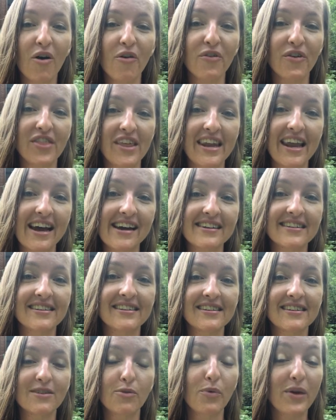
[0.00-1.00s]
over the
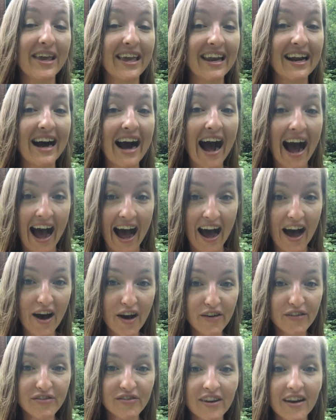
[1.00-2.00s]
next week and a
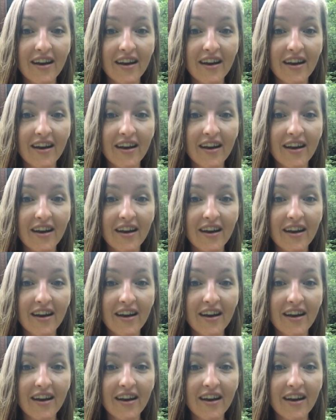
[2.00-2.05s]
half.